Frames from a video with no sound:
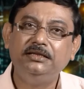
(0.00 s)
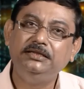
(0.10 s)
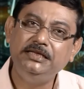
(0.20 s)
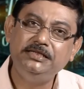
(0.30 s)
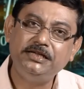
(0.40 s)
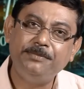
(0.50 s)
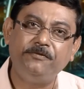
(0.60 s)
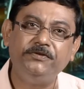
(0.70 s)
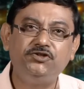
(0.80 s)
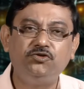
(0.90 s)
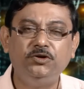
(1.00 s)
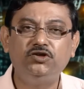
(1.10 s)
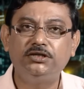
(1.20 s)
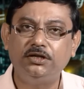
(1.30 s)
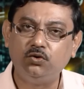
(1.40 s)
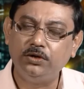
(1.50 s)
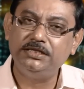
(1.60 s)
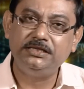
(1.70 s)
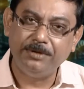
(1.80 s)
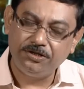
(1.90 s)
These type of distributions are known
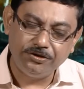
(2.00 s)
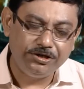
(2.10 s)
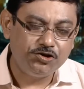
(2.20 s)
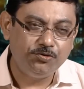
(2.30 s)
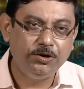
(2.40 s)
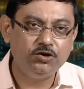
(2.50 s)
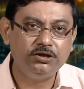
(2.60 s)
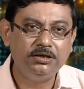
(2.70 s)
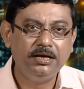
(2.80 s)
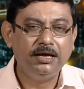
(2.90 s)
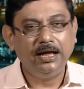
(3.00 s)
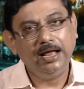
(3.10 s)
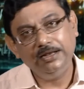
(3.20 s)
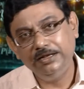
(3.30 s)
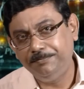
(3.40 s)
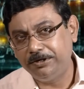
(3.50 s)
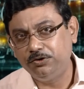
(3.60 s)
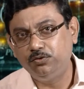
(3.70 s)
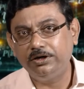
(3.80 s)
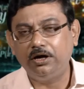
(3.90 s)
as symmetric distribution, and in
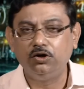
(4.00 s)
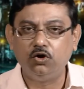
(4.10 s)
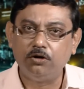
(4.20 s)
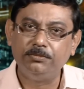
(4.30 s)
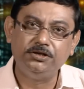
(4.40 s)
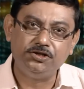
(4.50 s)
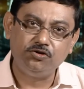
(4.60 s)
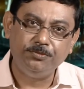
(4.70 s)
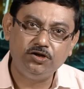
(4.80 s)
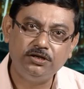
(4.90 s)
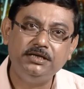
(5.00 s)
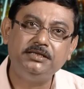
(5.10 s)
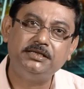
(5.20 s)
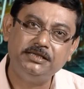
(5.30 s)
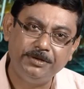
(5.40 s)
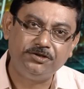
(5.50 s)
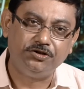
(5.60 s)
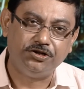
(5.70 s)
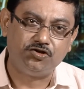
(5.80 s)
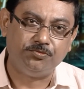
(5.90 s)
particular a normal distribution is a
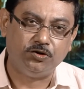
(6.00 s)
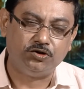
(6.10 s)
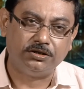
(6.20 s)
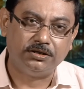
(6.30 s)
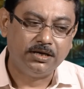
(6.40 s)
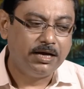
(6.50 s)
symmetric distribution,